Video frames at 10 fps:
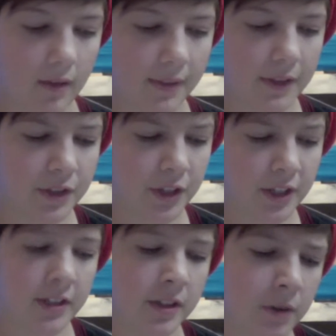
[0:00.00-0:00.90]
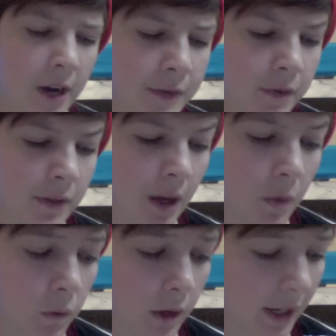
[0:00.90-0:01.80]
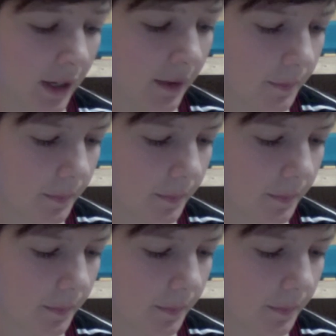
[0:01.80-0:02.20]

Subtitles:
The circus arrives without warning.